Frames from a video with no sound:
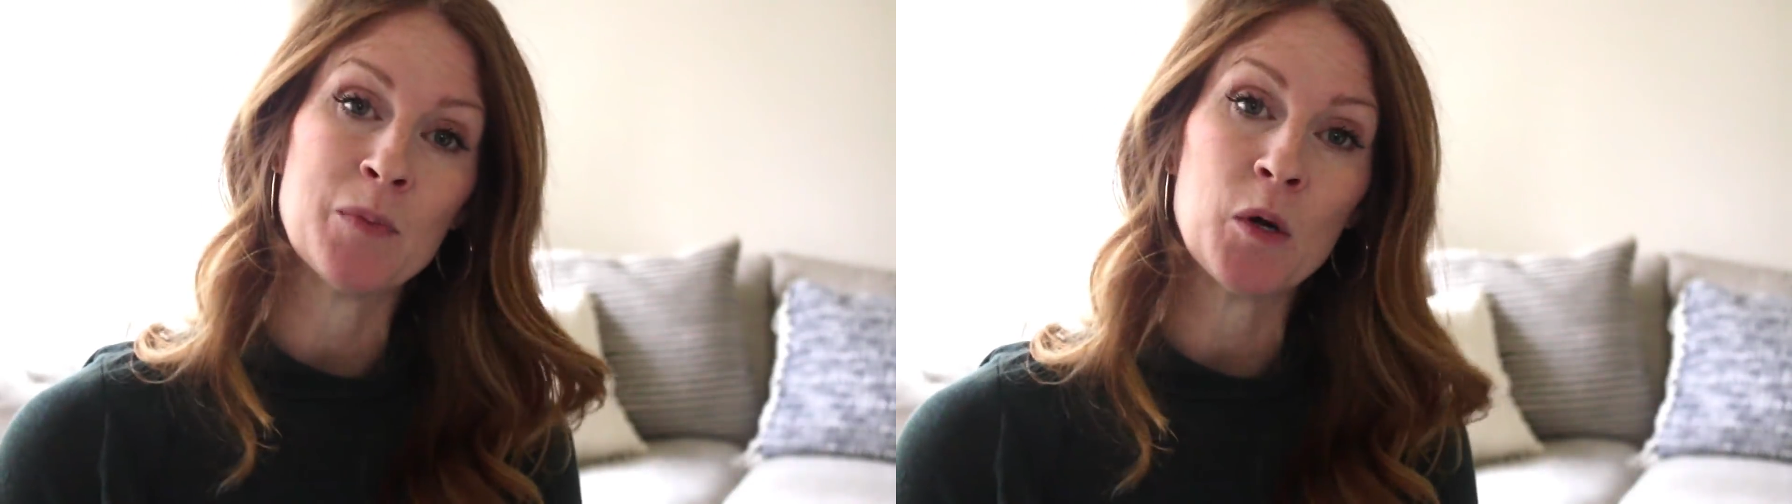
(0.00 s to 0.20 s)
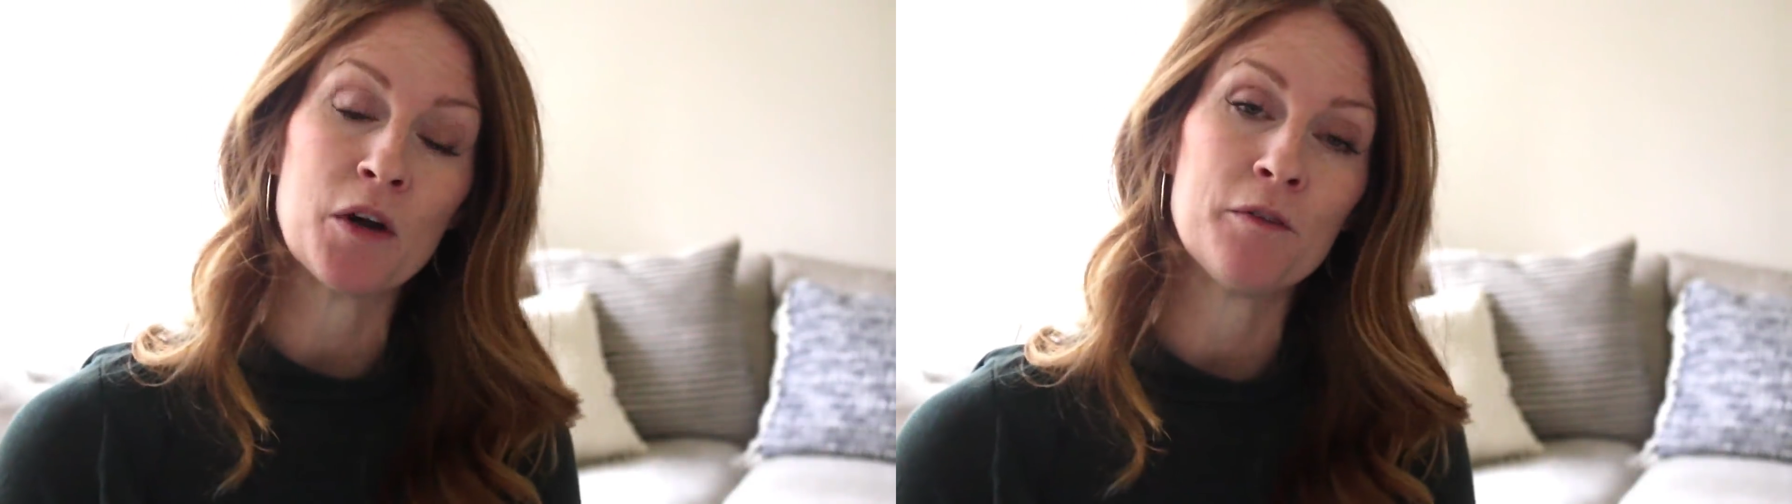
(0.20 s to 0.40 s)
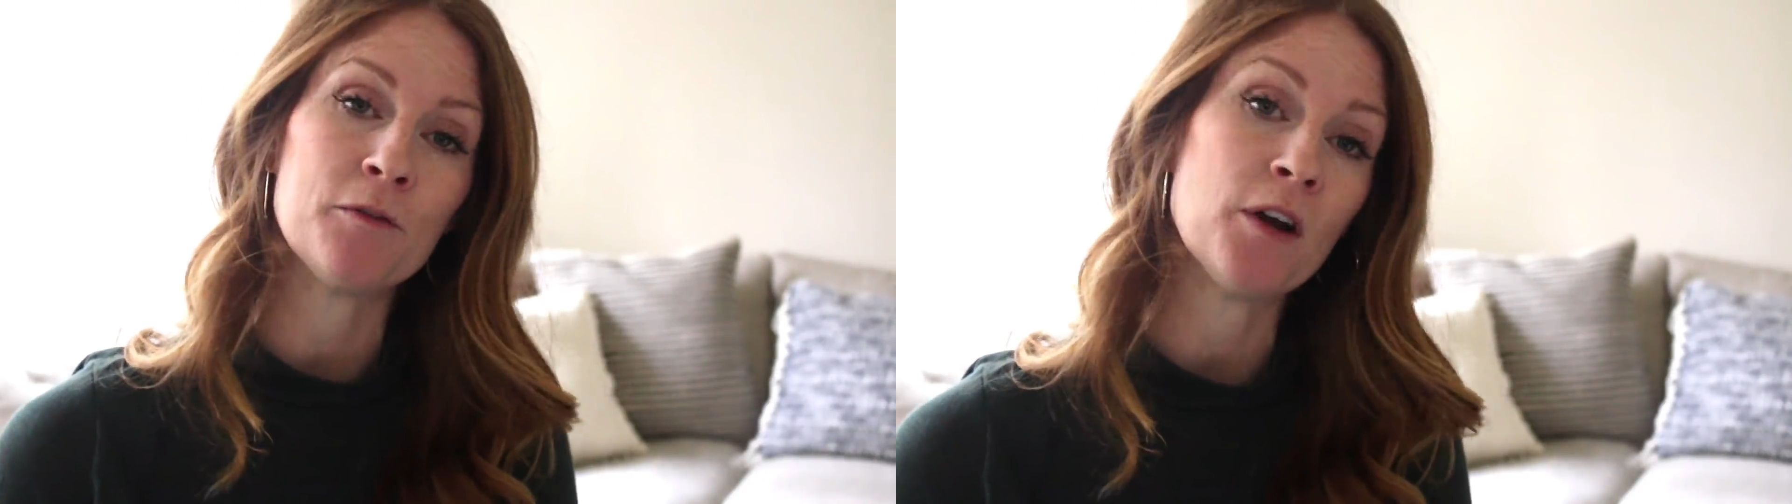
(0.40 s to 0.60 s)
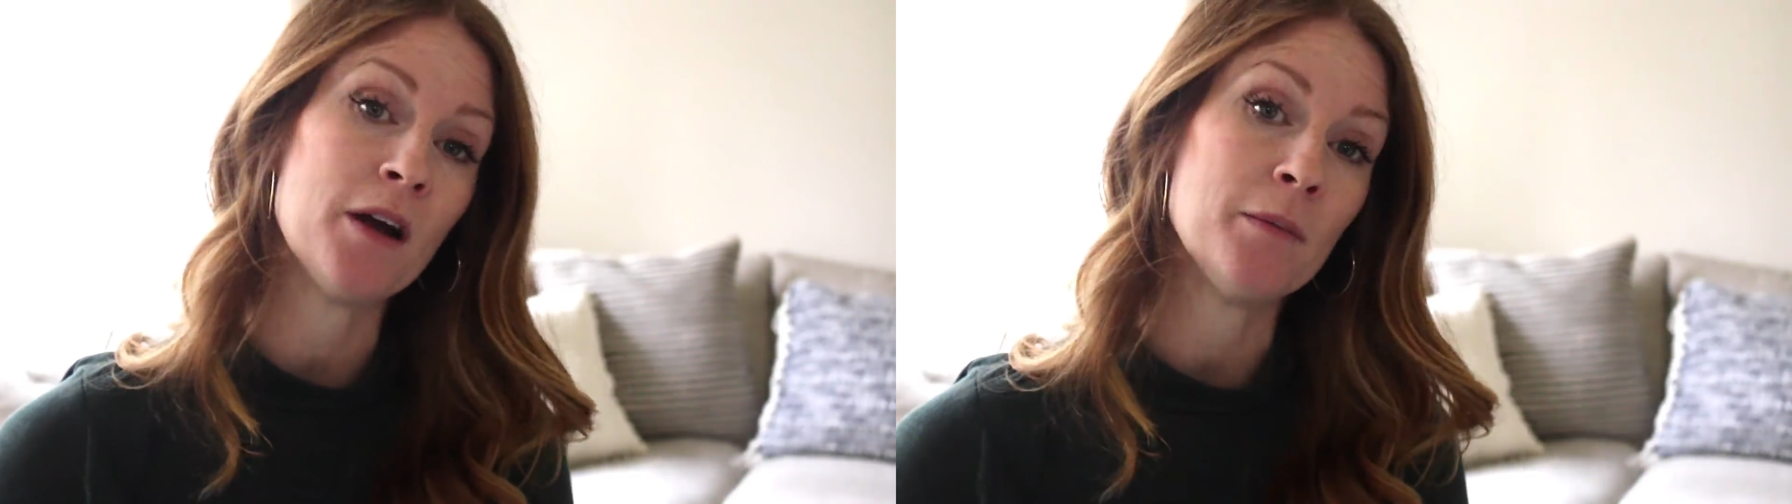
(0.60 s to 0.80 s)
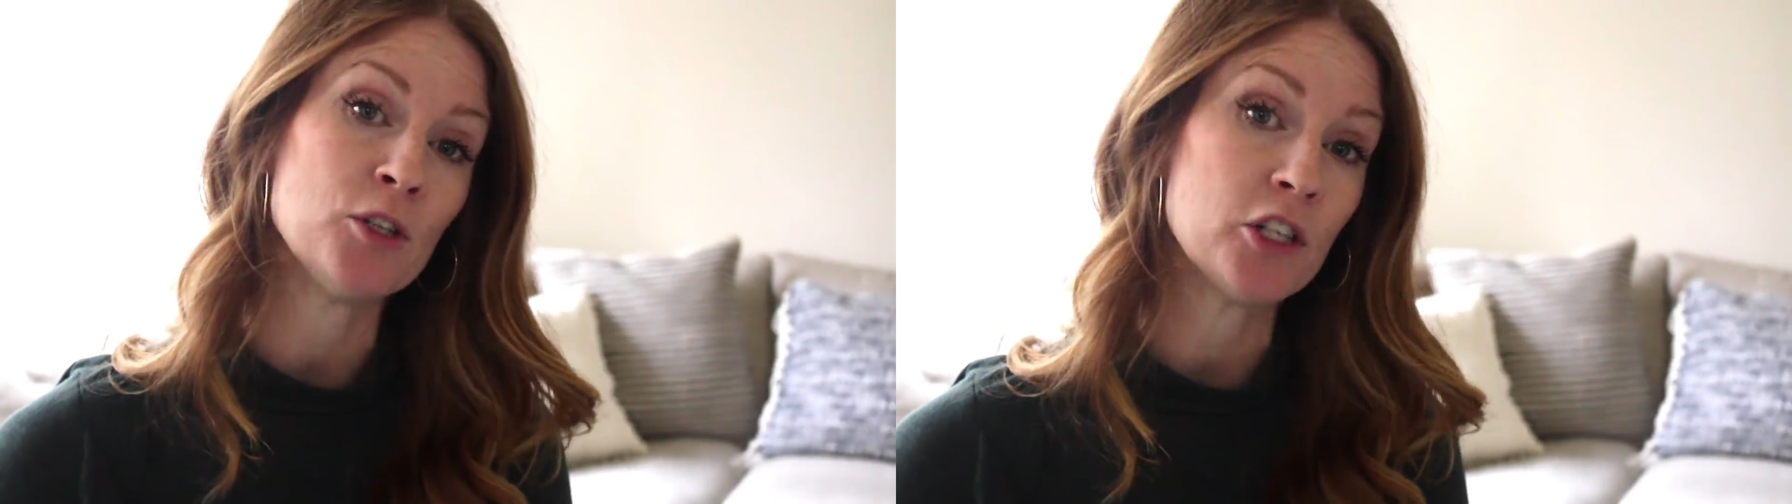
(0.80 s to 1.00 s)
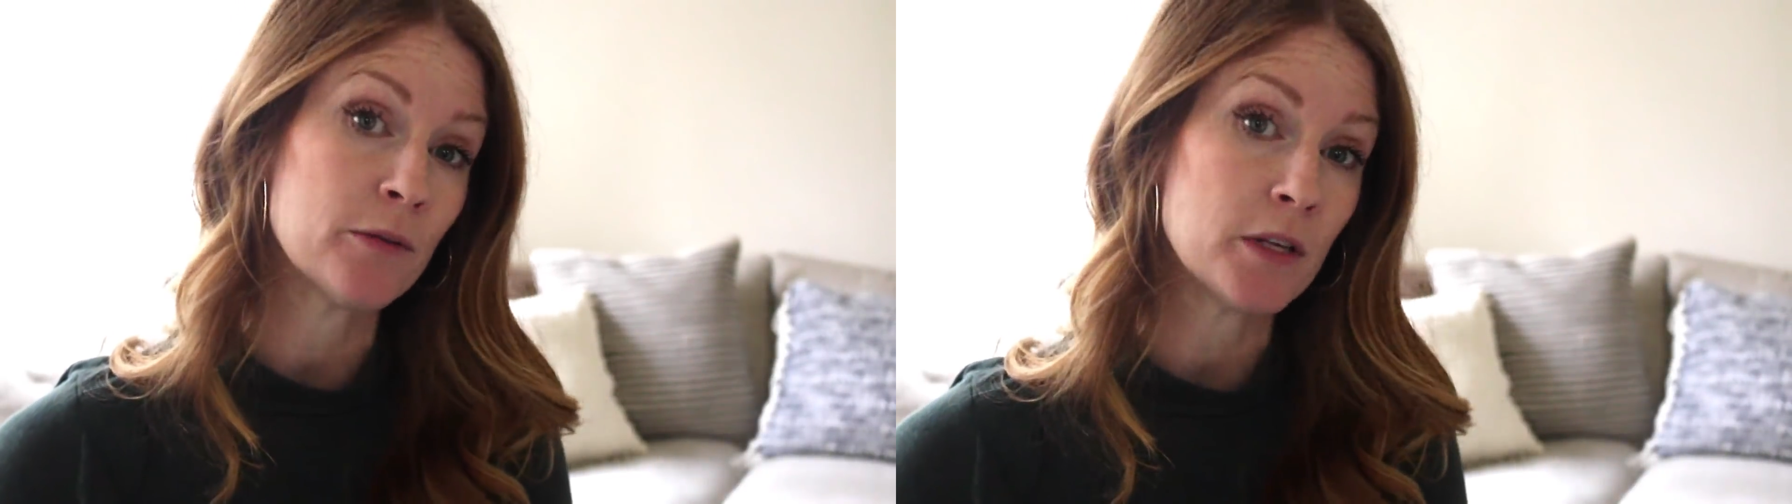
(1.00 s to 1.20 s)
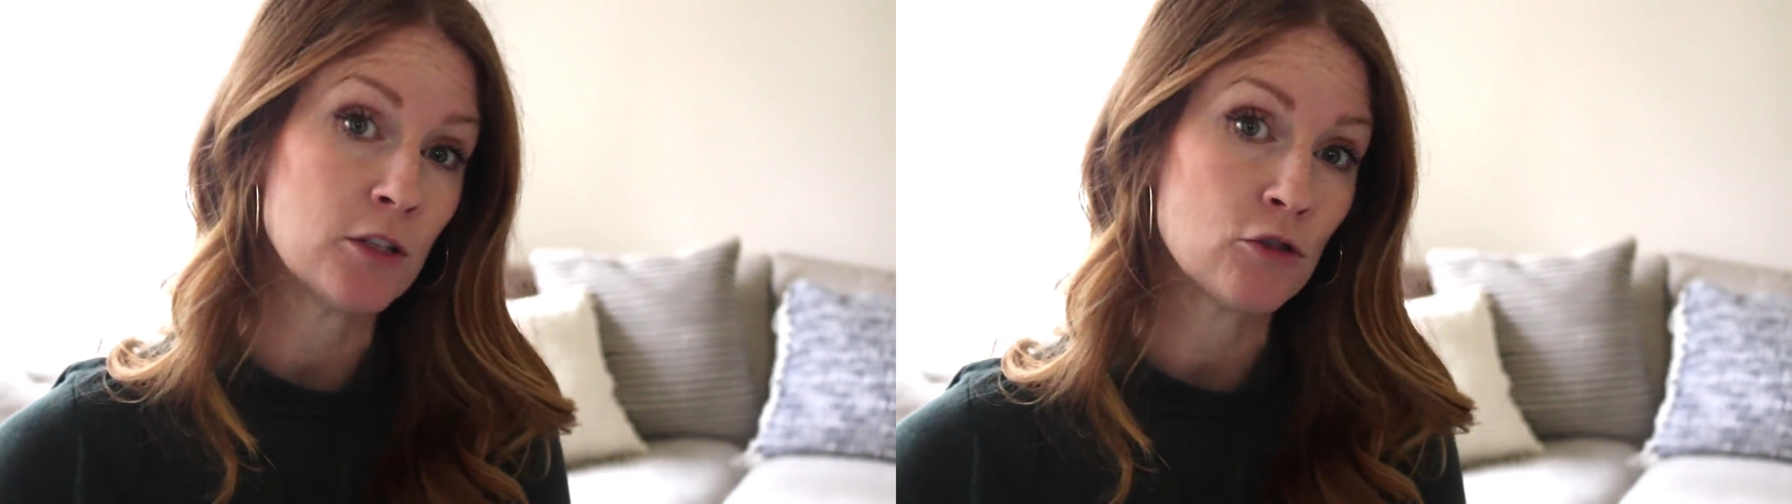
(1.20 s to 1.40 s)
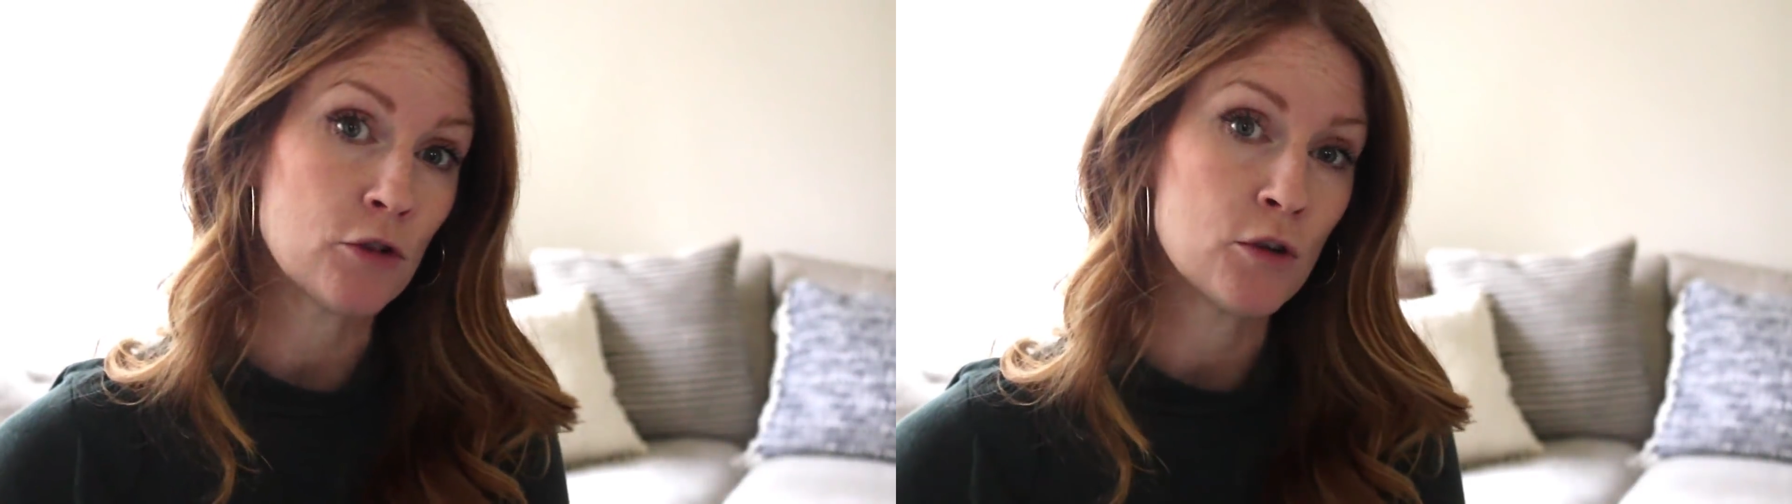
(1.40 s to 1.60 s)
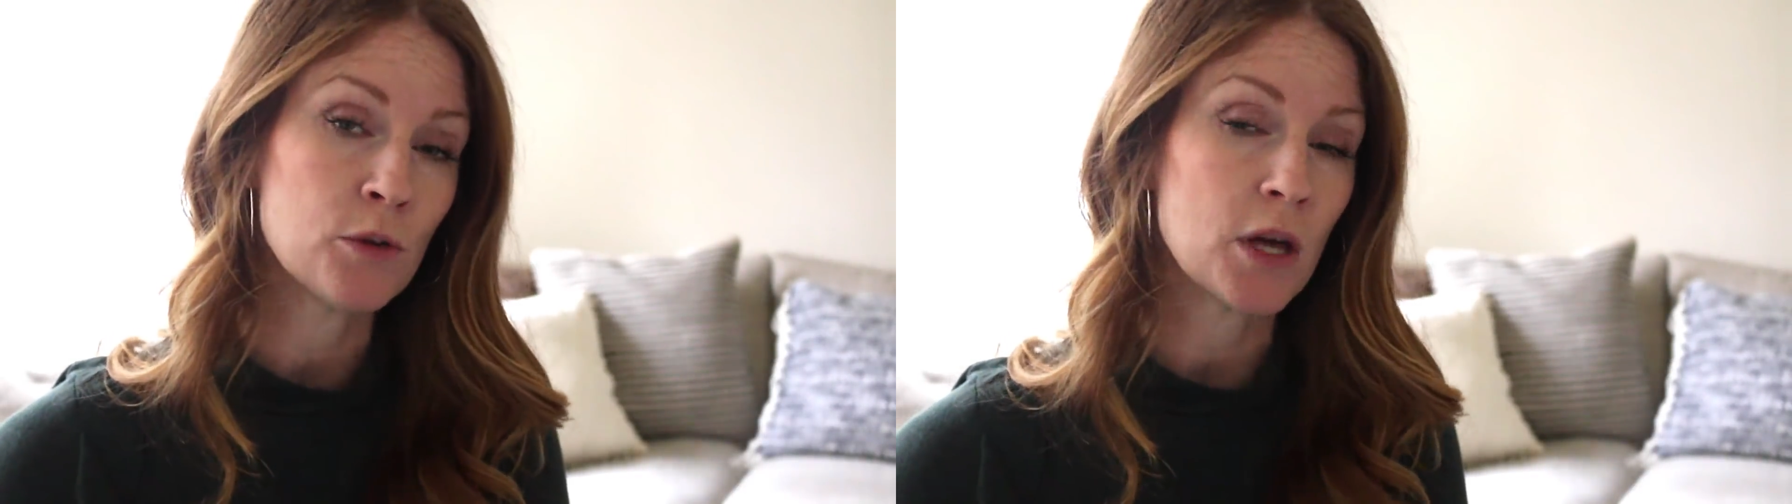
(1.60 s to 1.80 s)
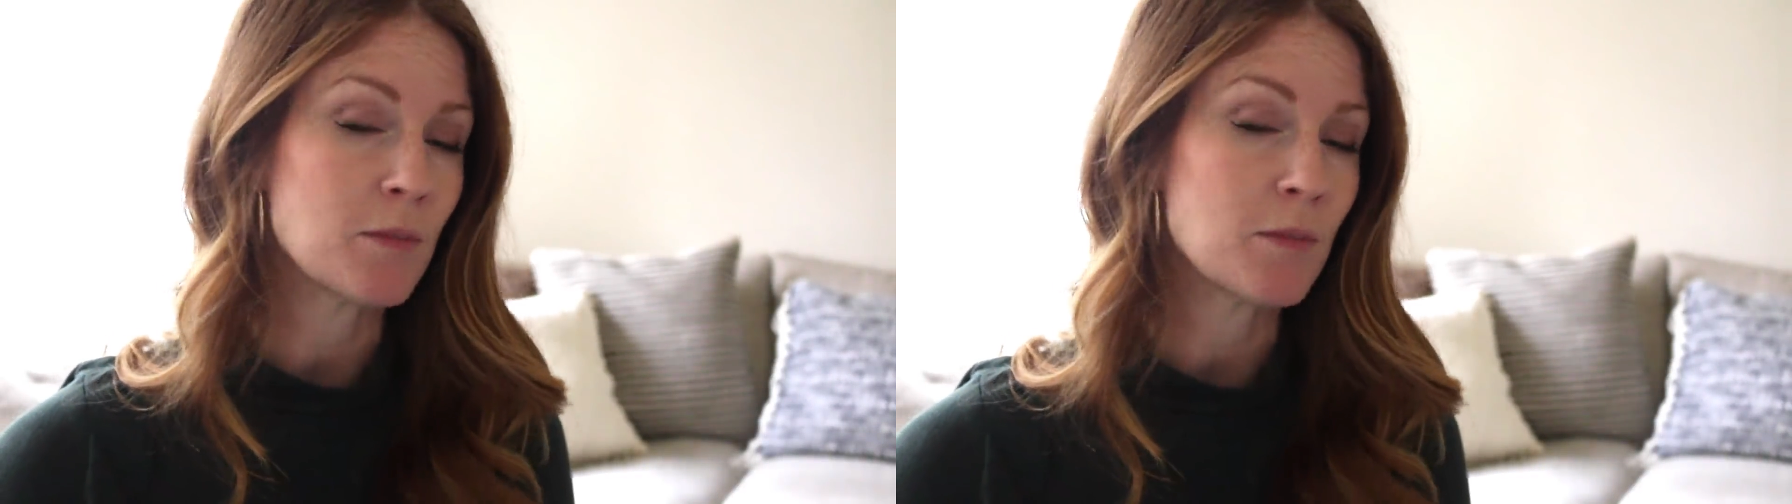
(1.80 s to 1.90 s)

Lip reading: book from She Reads Truth.